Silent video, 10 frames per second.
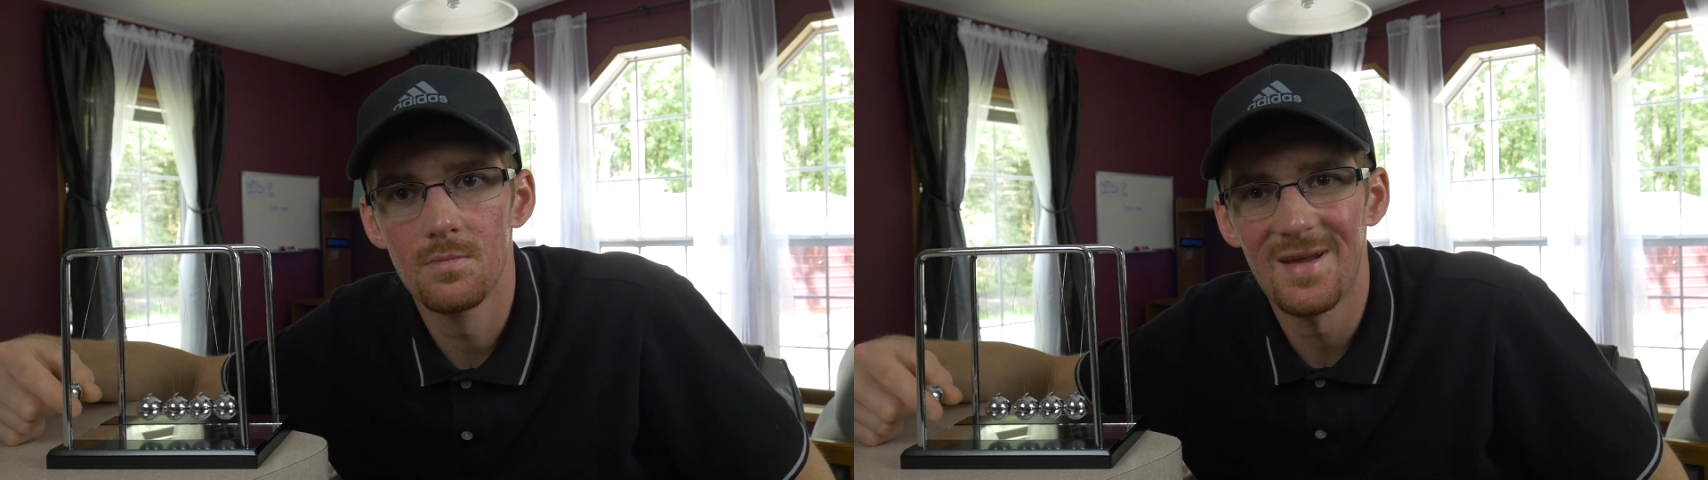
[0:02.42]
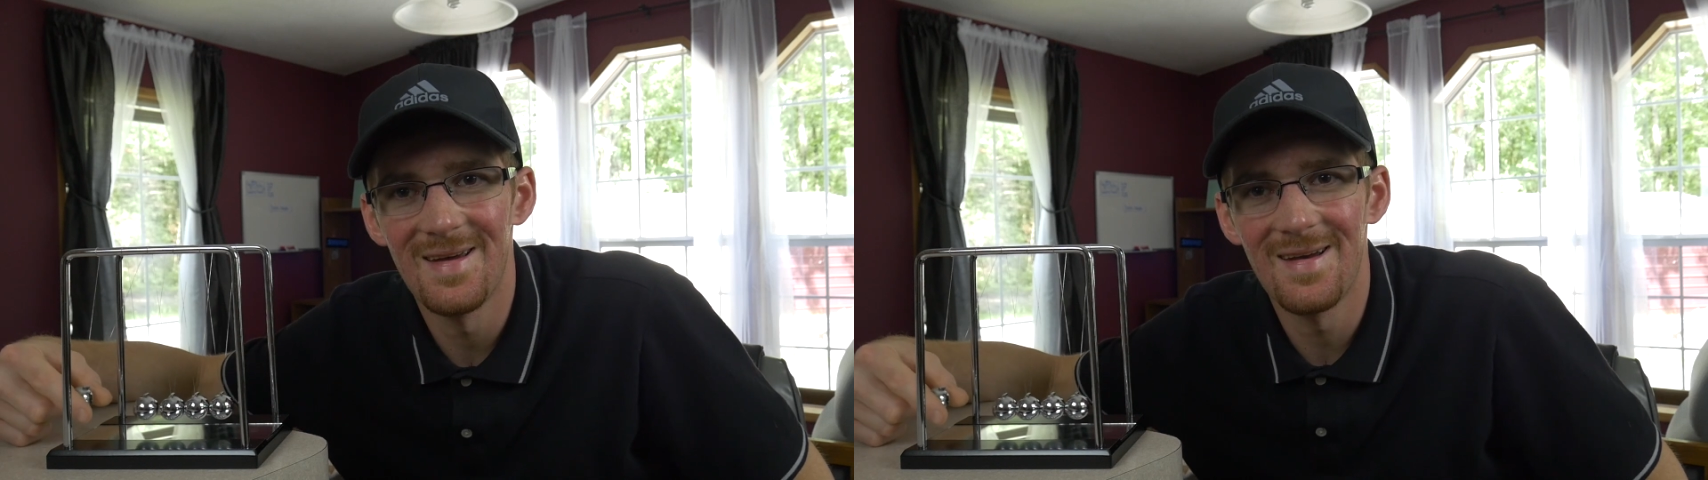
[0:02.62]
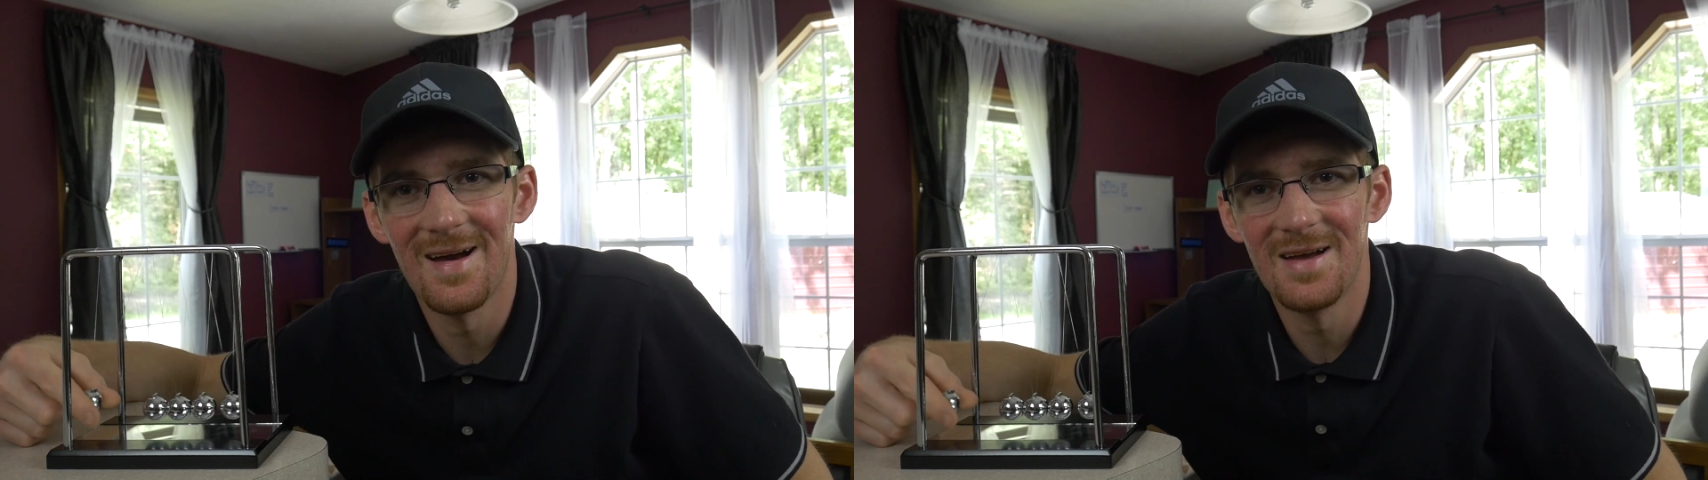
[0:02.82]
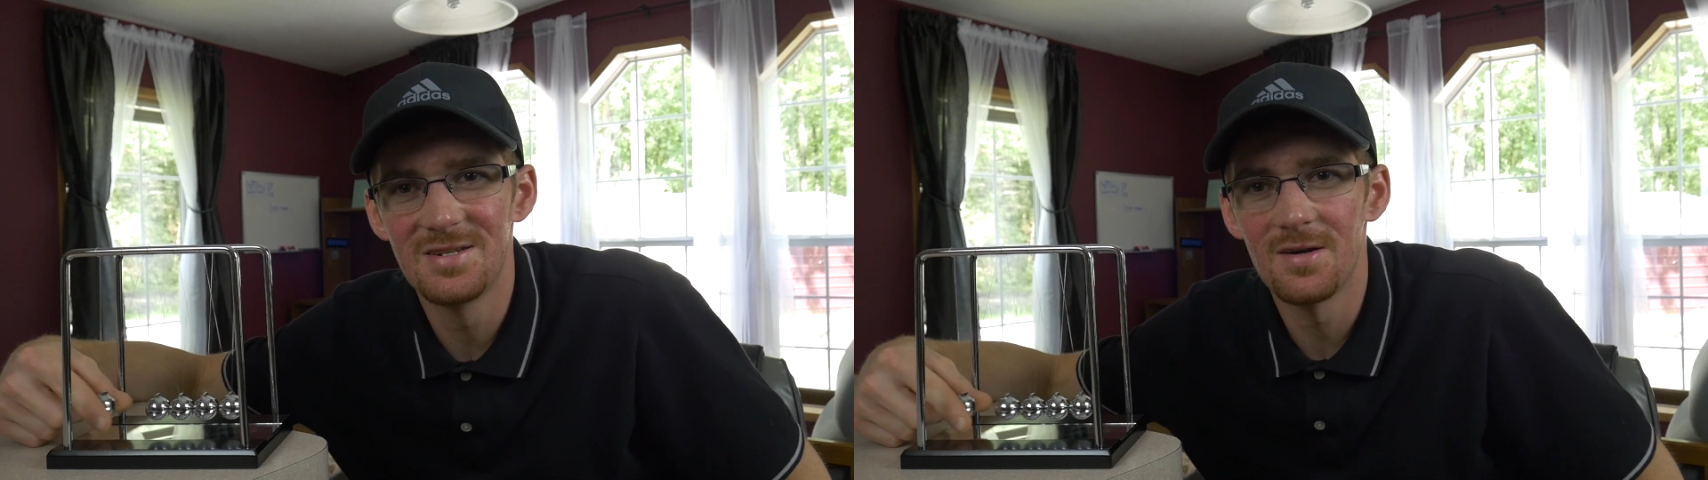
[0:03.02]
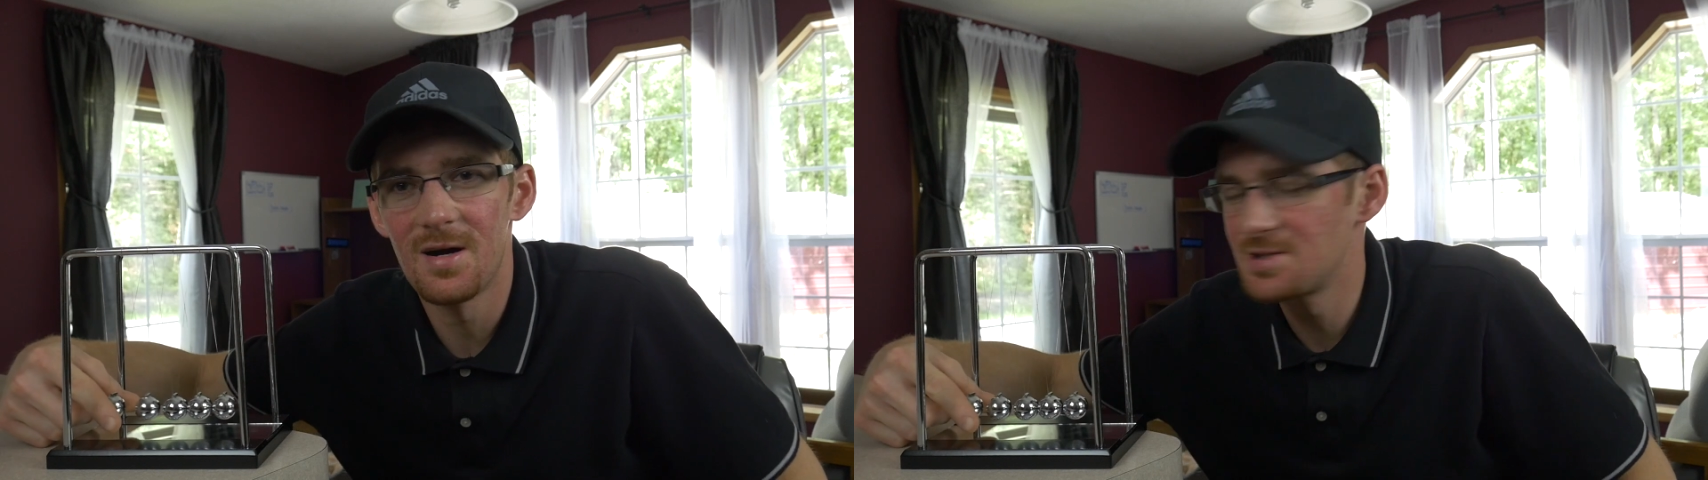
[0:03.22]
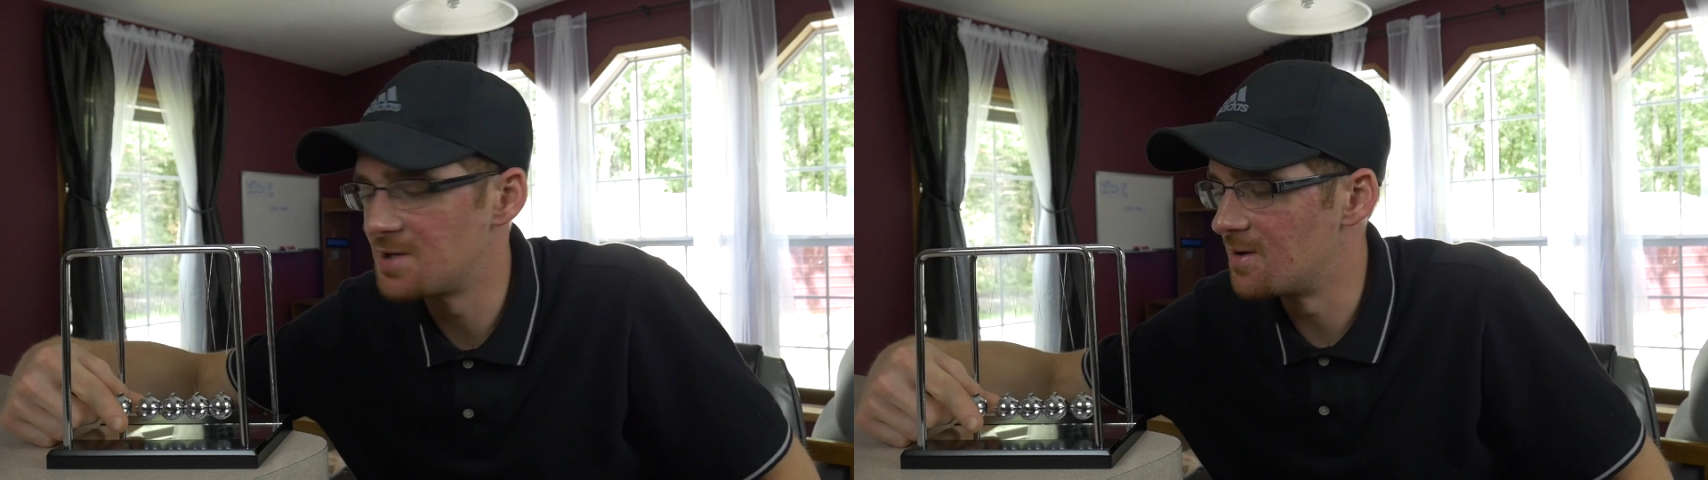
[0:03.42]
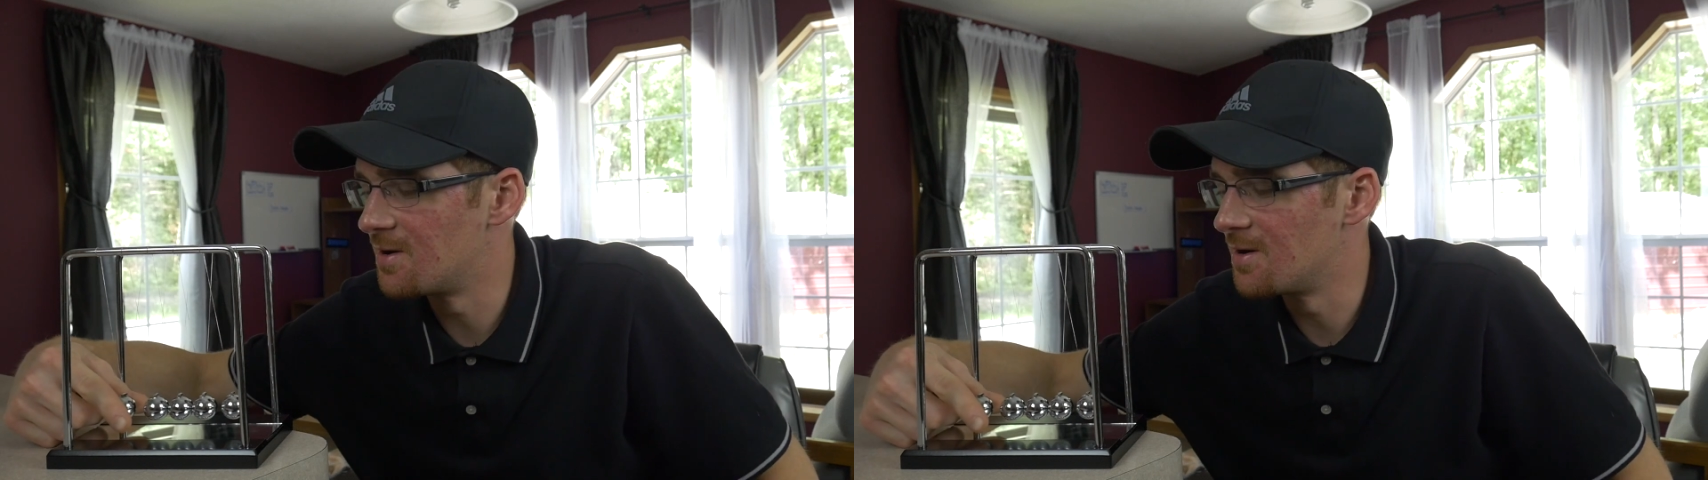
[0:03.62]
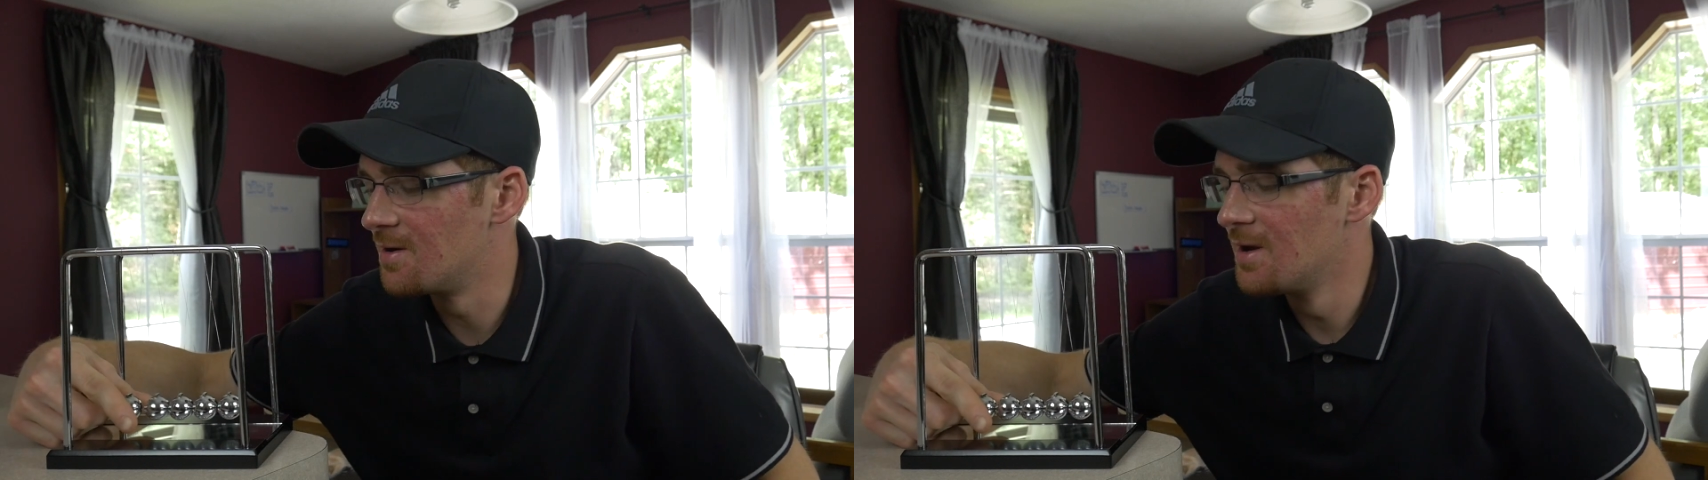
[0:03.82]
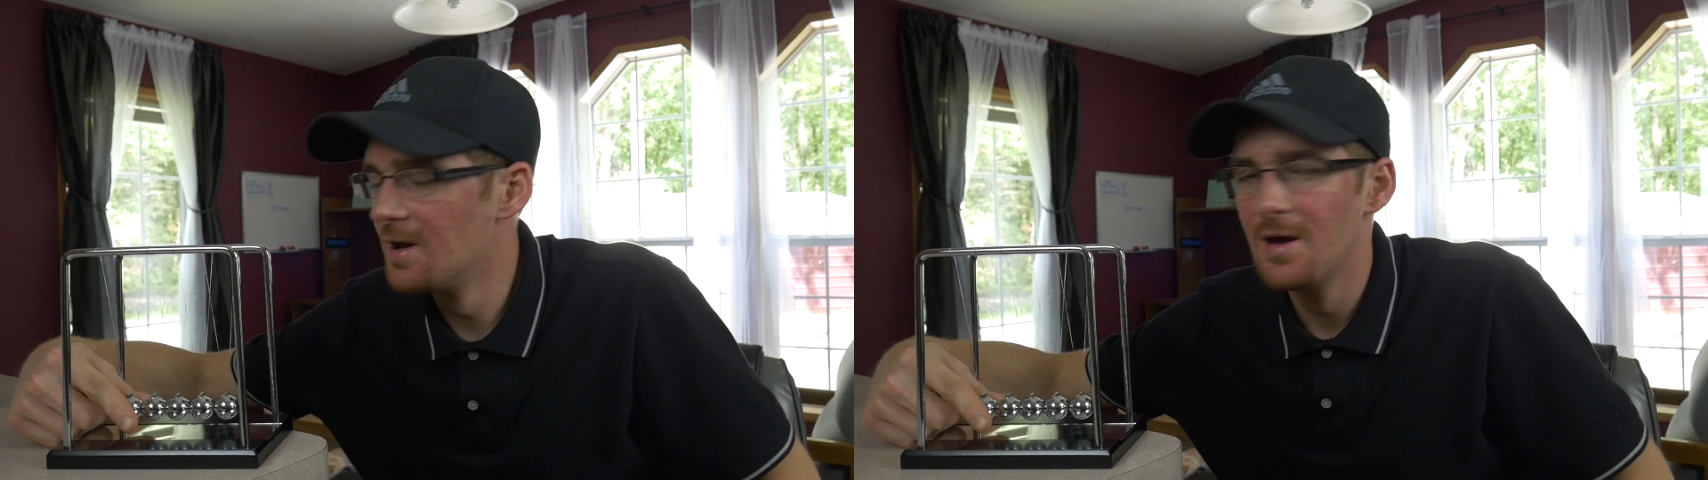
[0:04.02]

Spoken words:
Hey guys, Austin here.